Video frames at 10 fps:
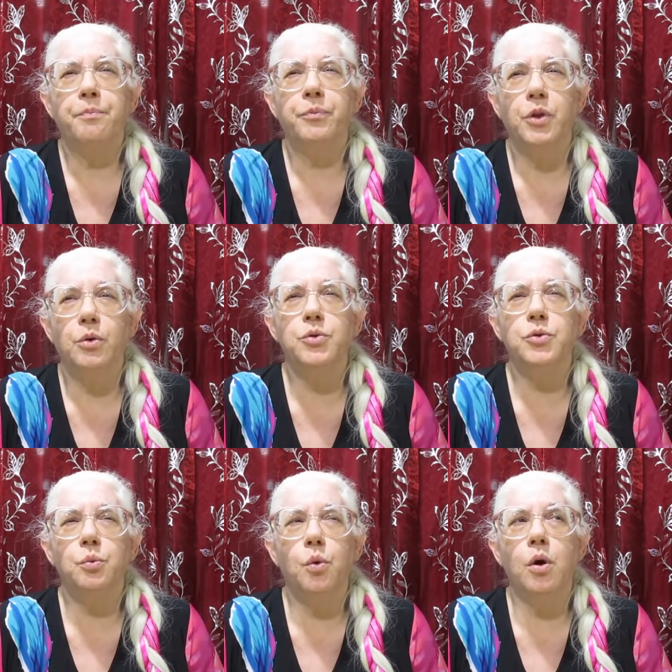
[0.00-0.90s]
Those who
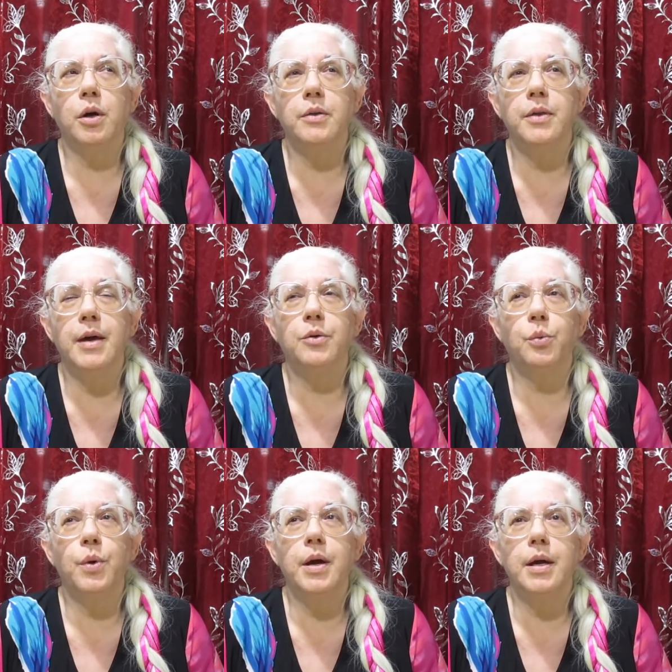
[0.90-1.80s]
walk in that
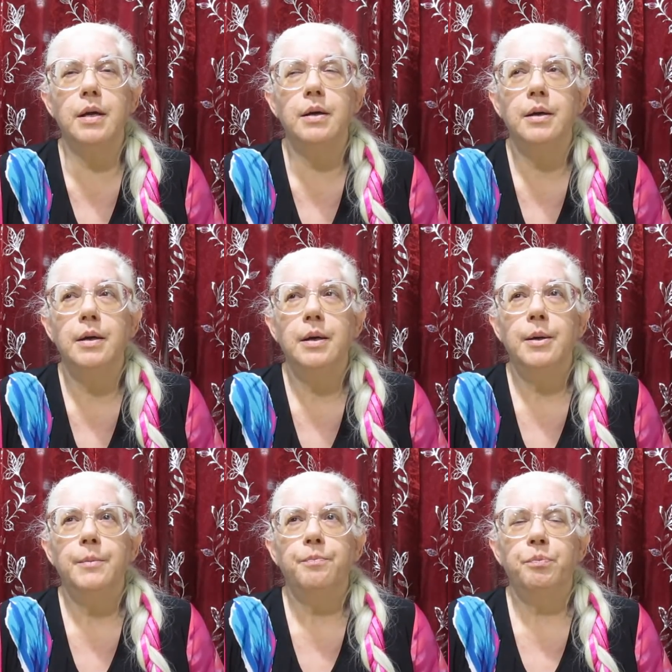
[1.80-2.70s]
way
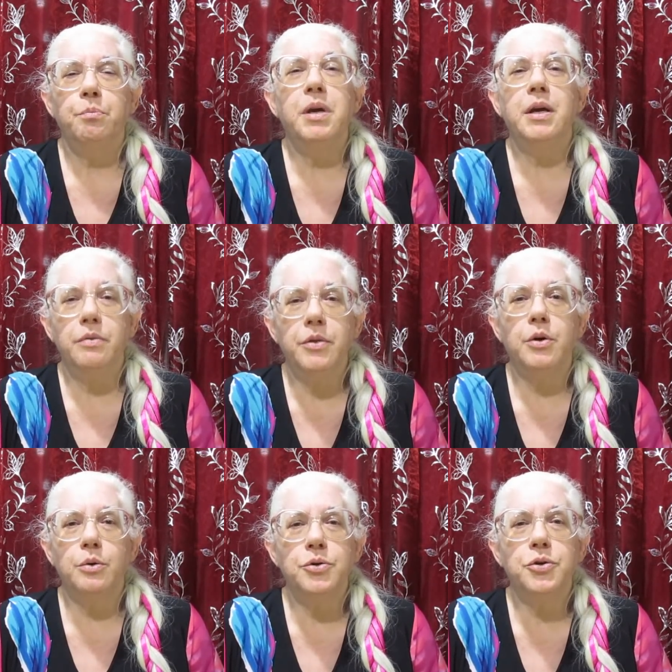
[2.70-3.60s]
mean
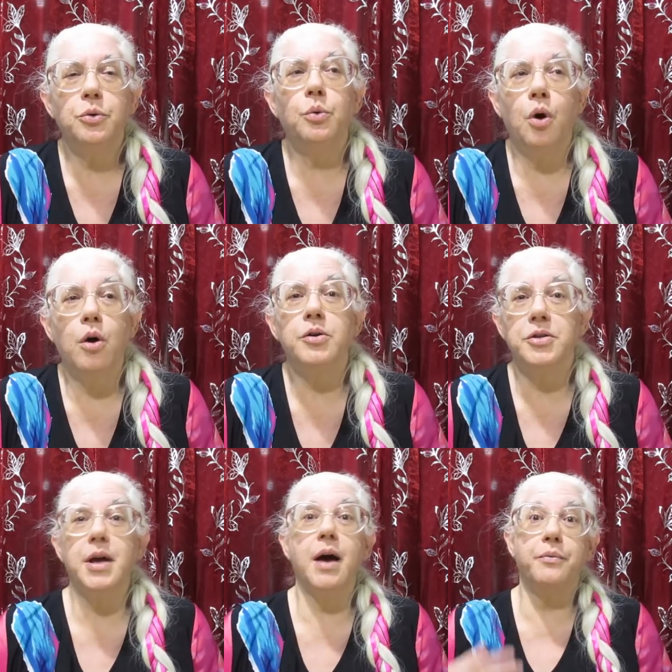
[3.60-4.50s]
those who are
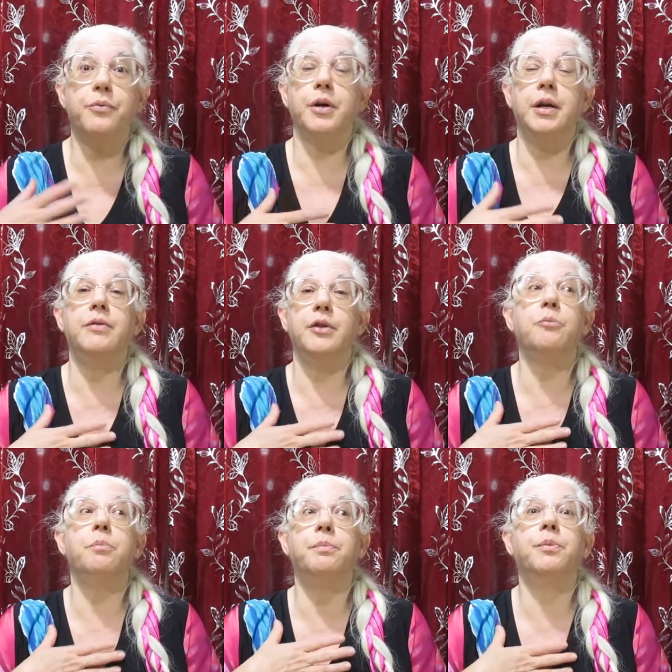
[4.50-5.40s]
sovereign in their
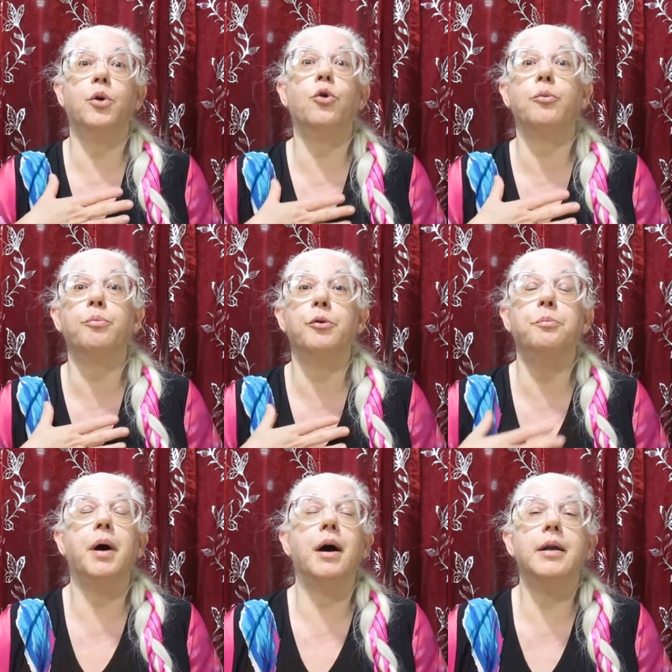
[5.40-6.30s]
corporate
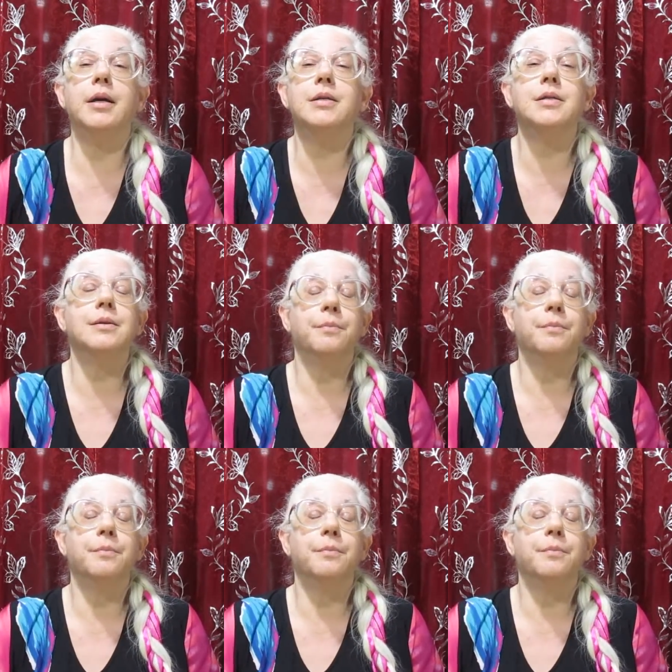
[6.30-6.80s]
bodies.